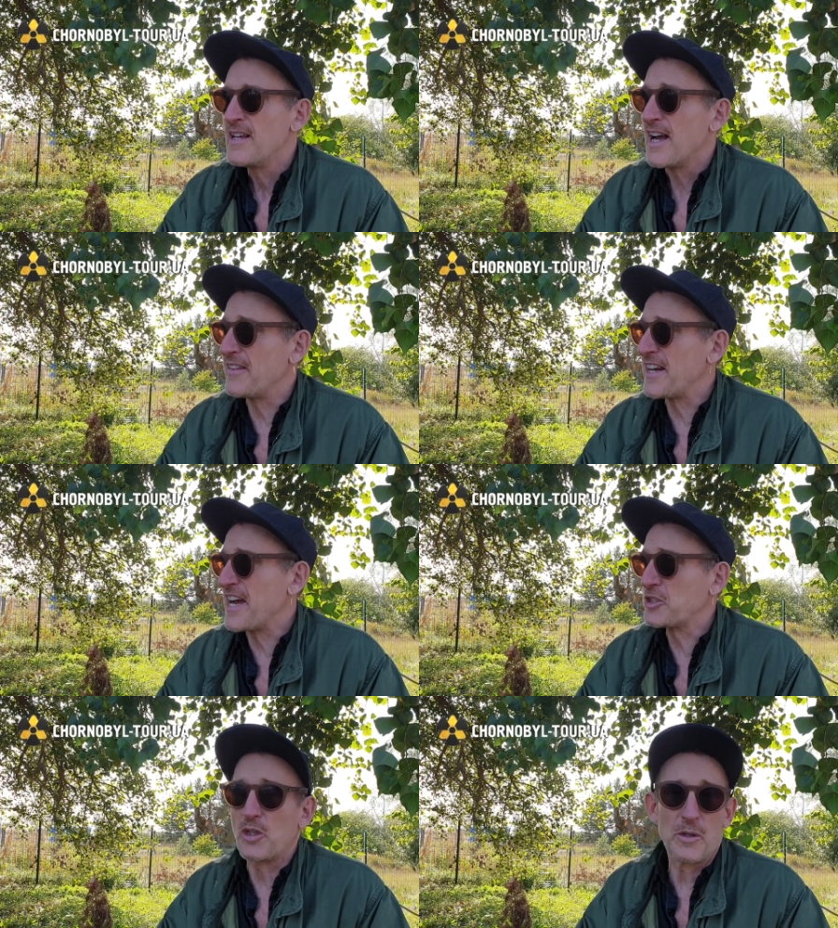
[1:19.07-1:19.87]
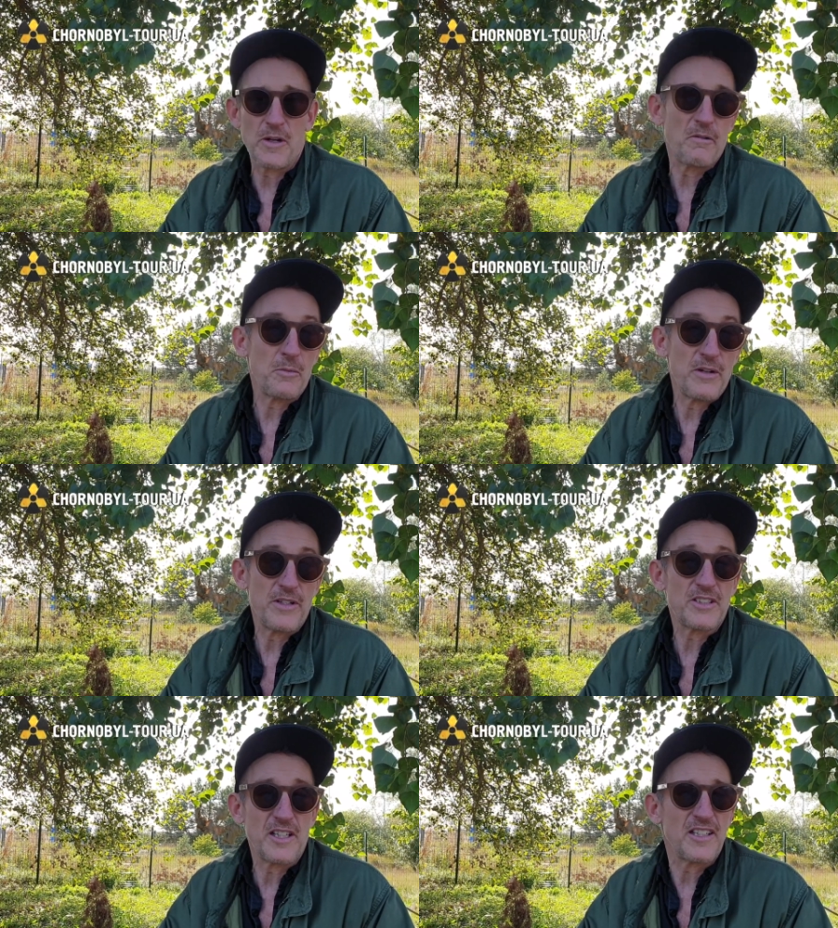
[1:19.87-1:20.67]
And then naturally we, we
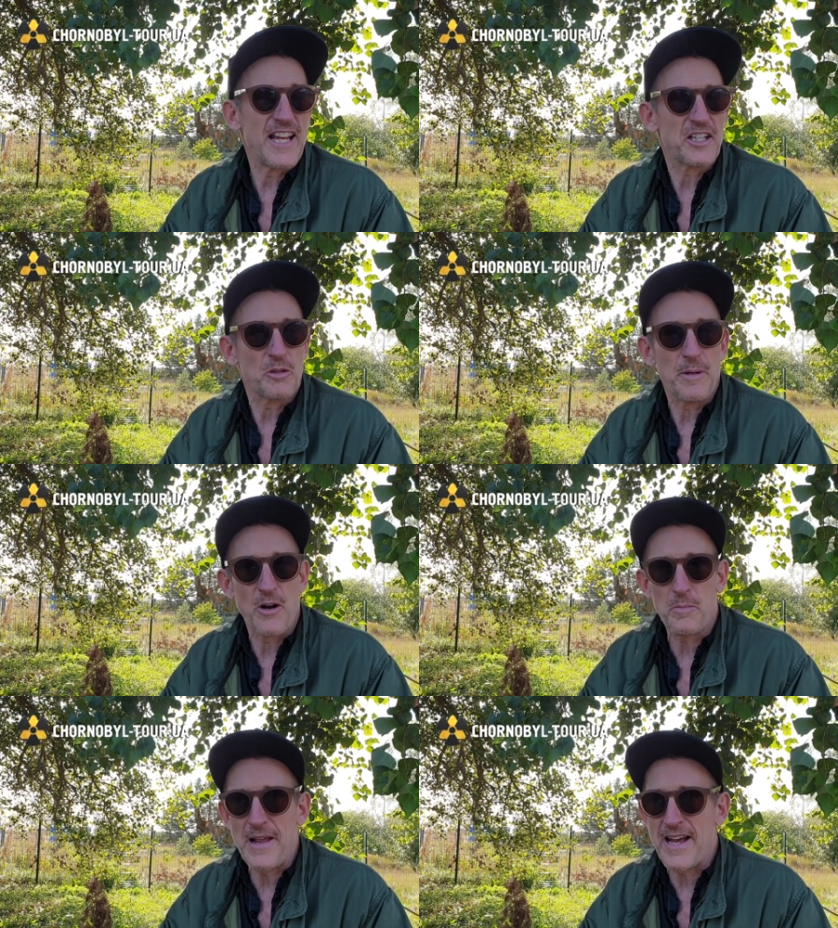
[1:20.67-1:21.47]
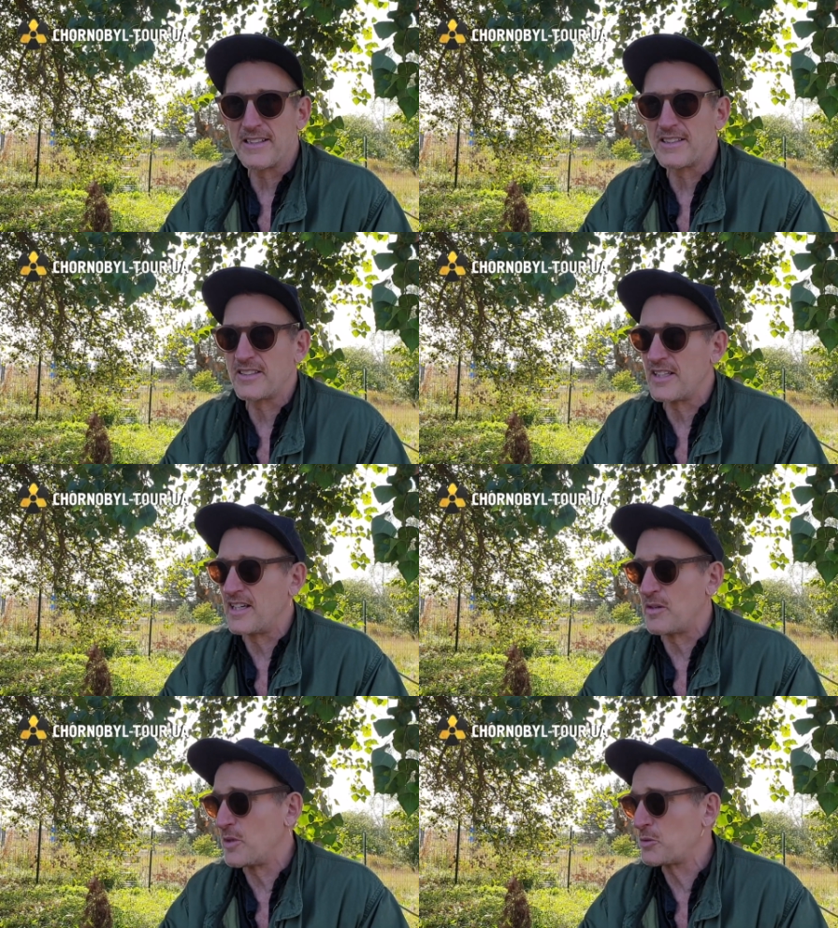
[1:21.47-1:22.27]
visited the actual power plant,
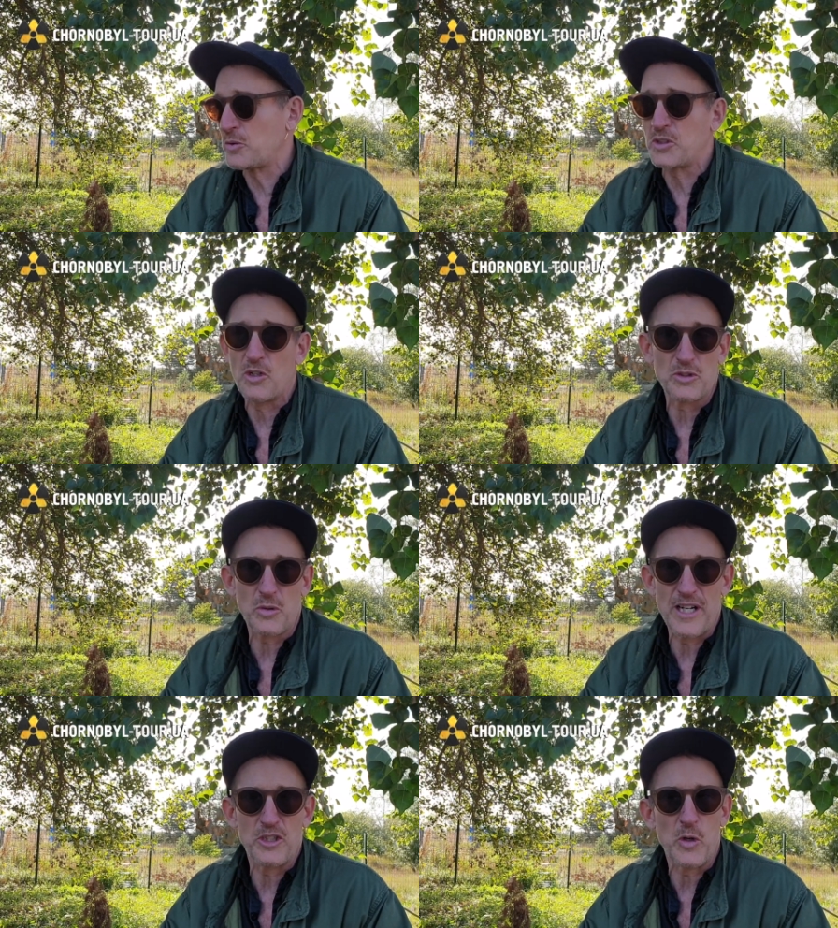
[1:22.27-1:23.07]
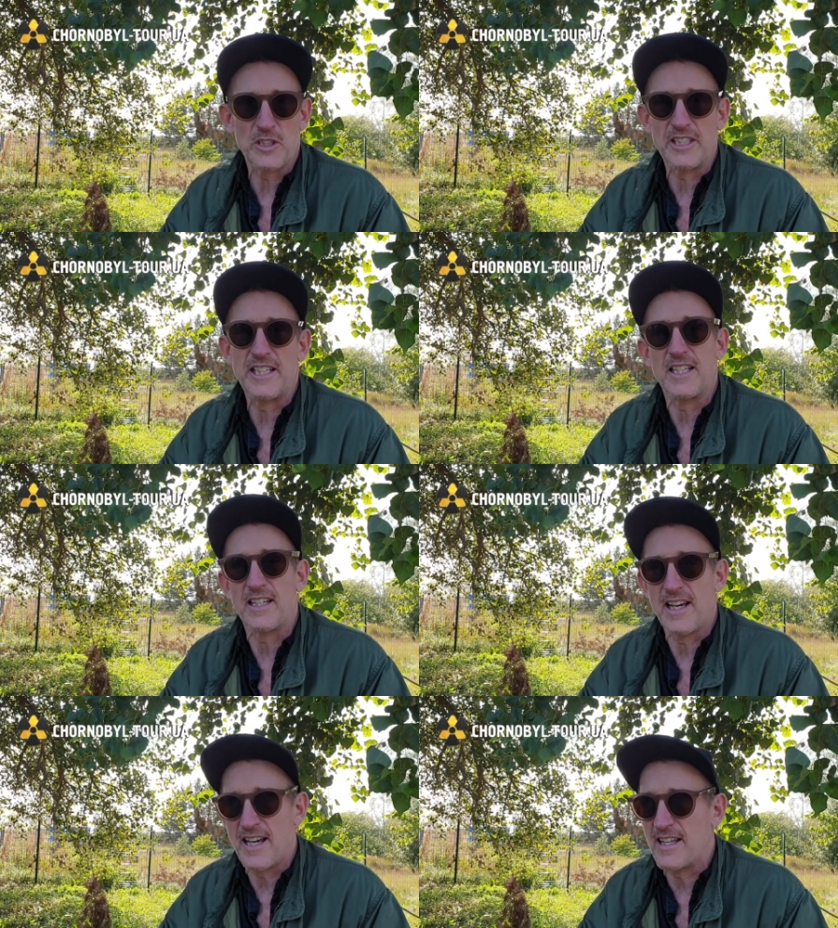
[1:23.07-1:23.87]
uh, which was also quite daunting
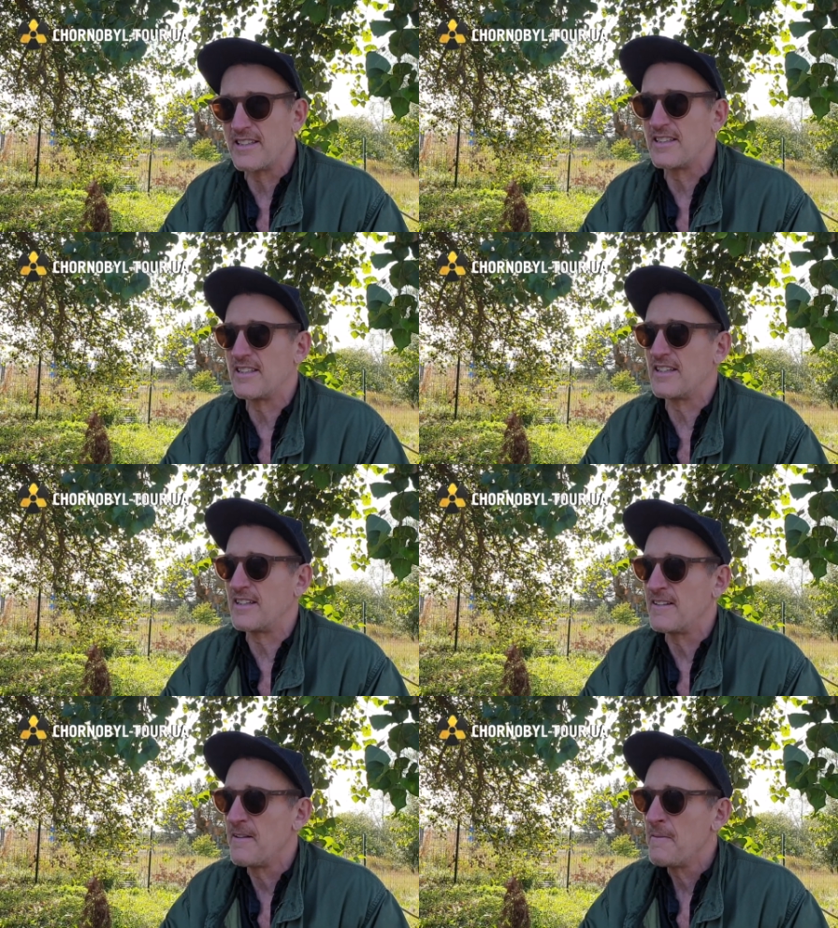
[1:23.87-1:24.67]
and uh,